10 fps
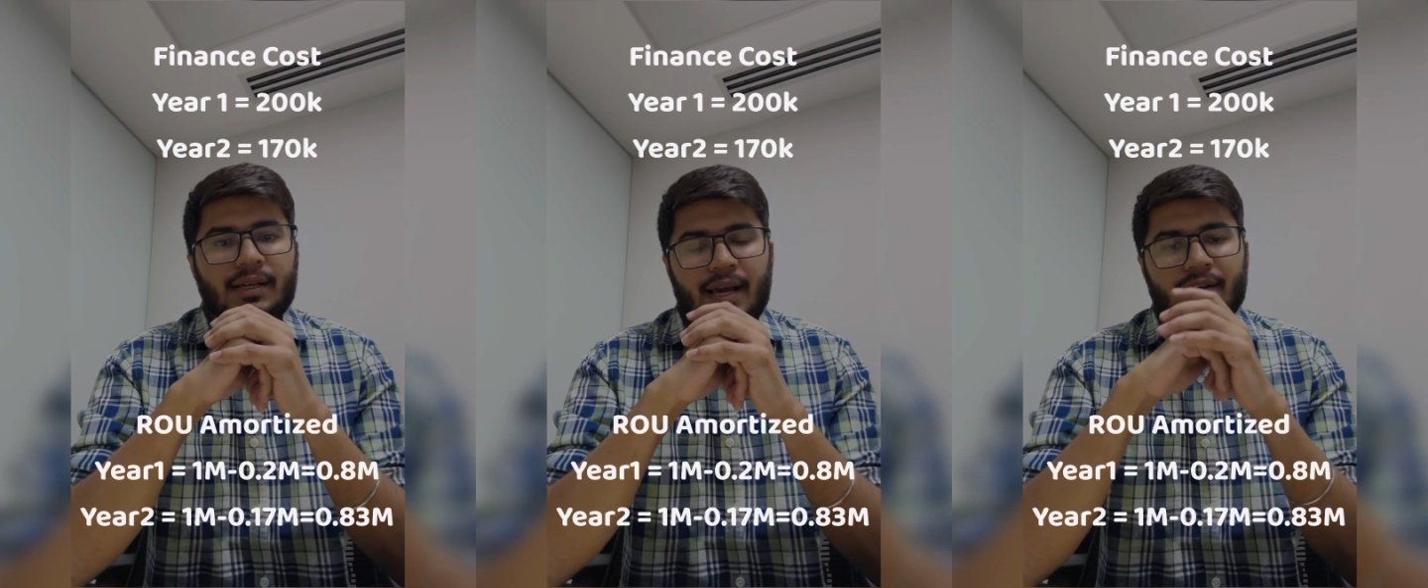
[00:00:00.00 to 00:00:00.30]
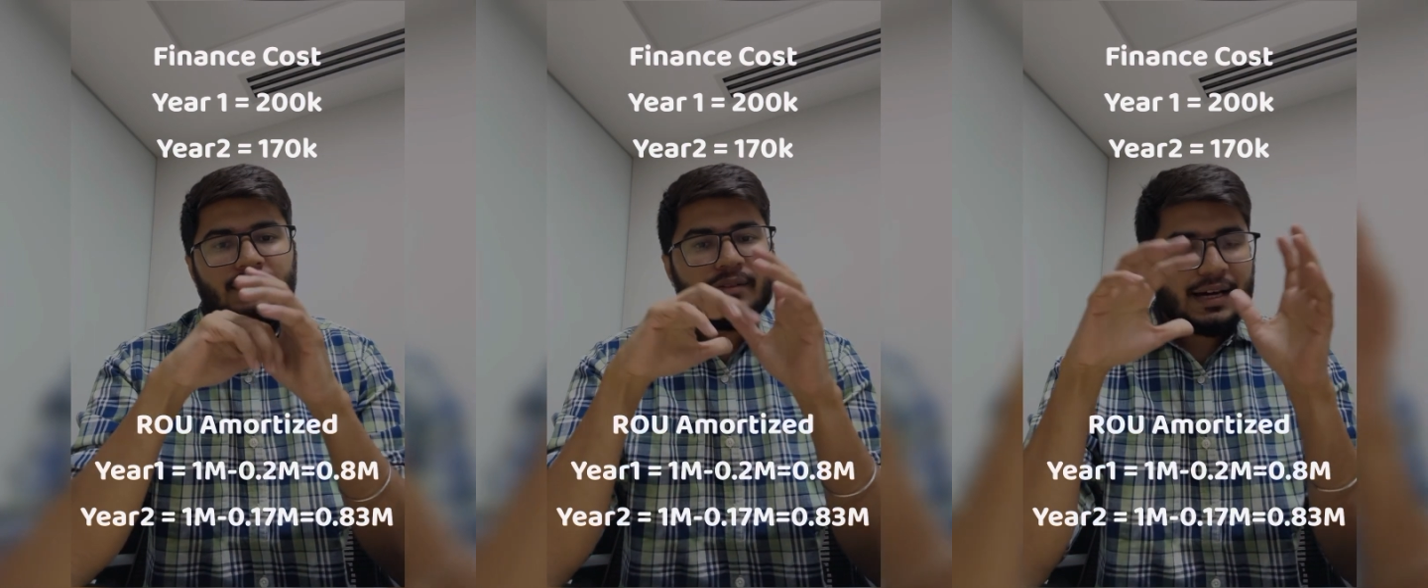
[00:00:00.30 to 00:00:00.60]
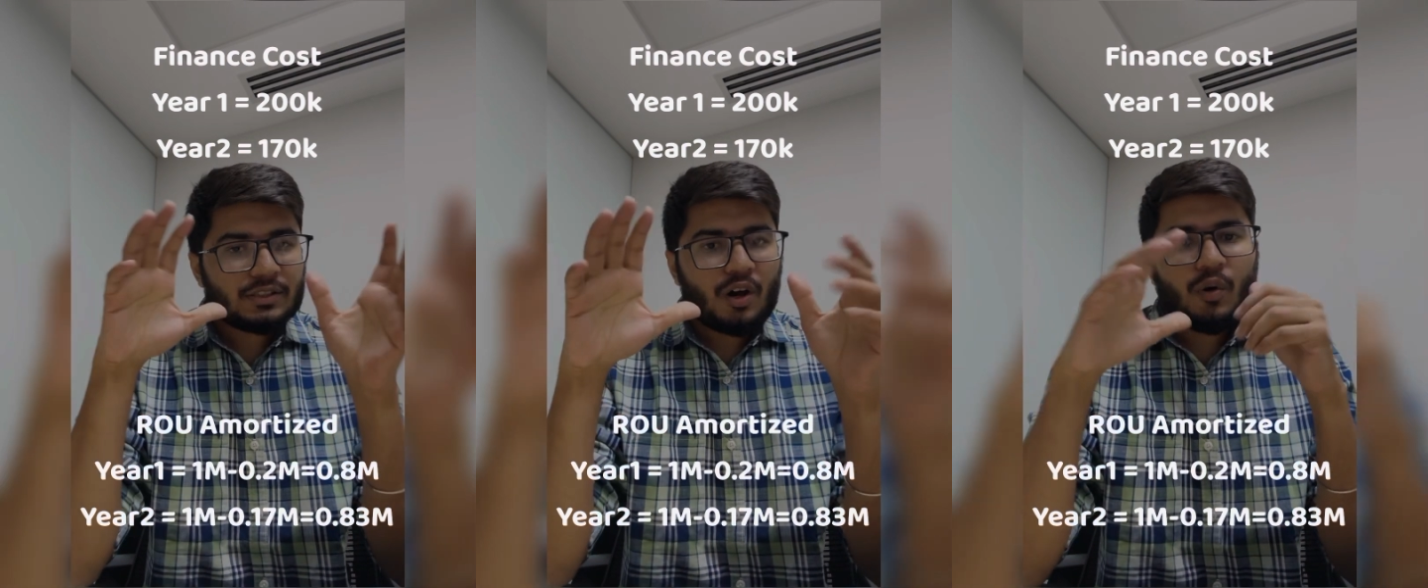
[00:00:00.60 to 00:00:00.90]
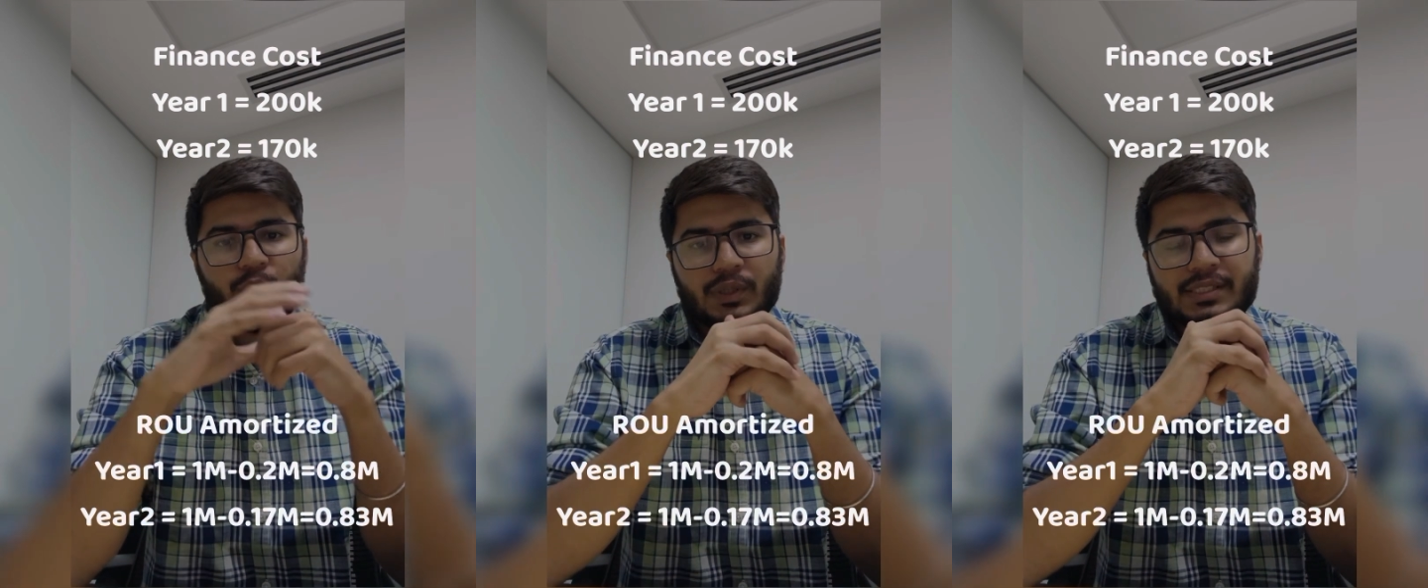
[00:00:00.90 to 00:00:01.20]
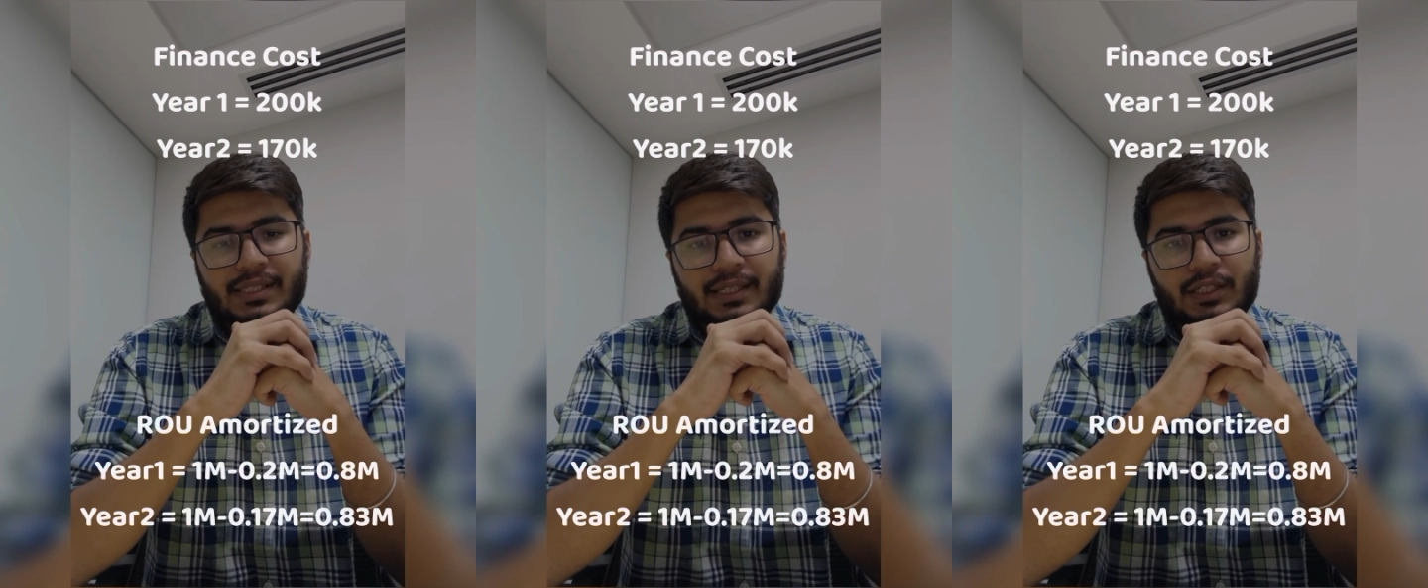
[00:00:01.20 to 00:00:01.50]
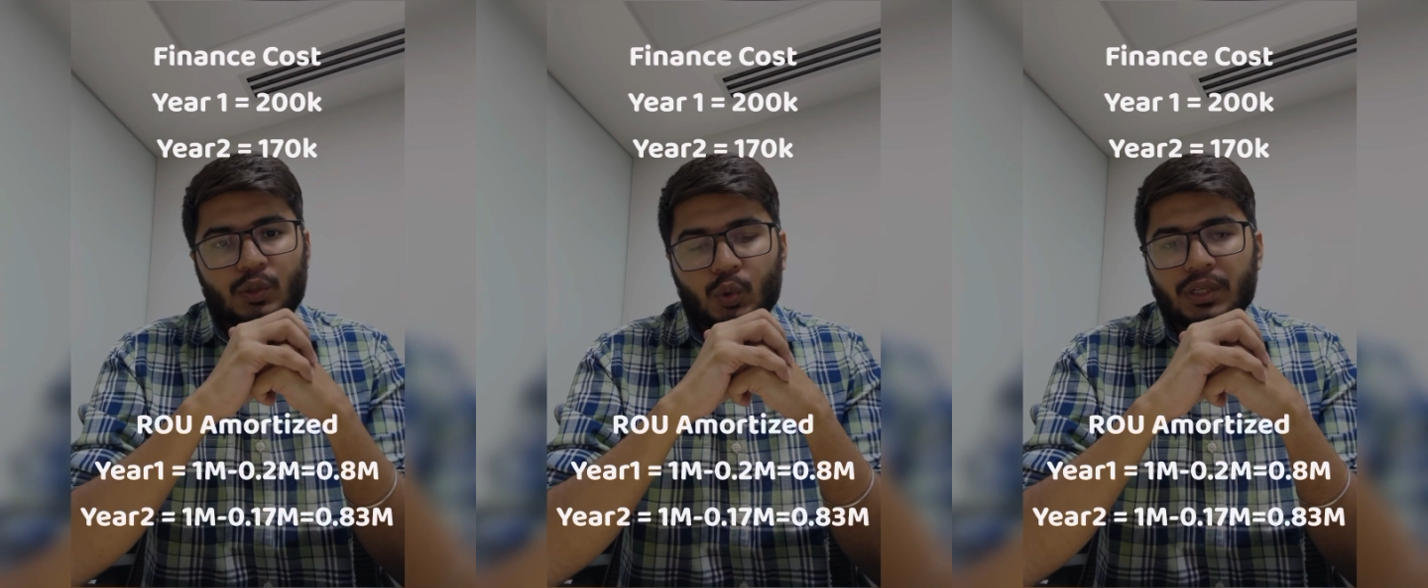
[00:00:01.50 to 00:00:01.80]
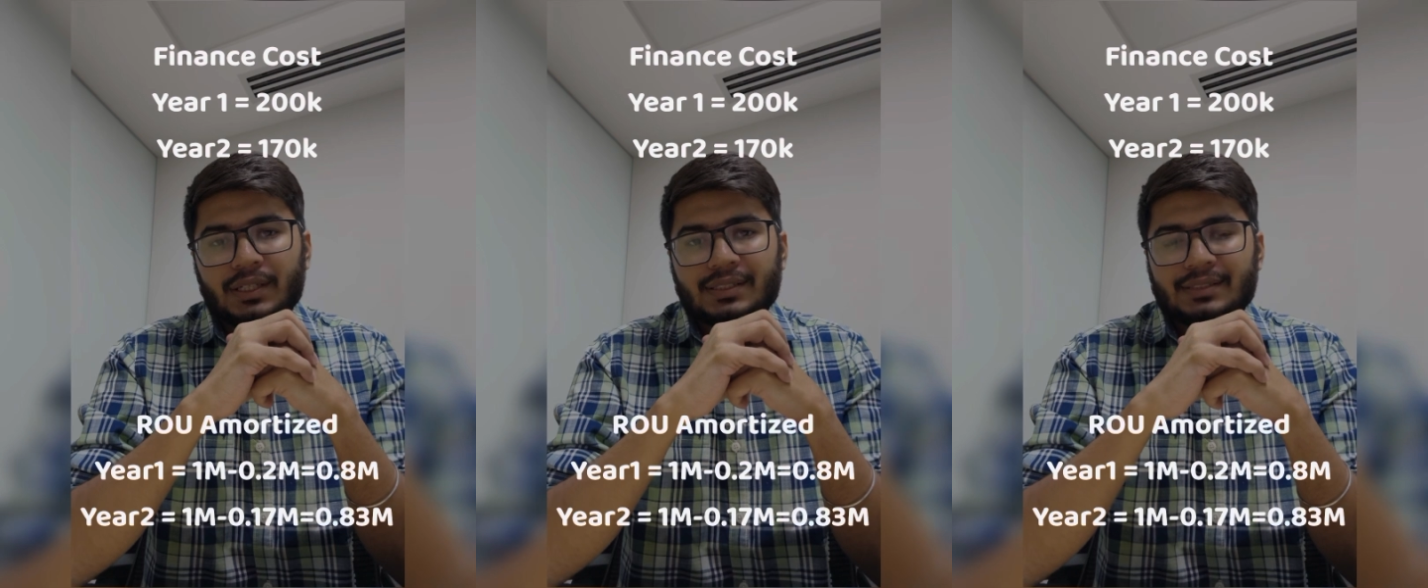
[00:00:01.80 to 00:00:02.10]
and that's how we will say total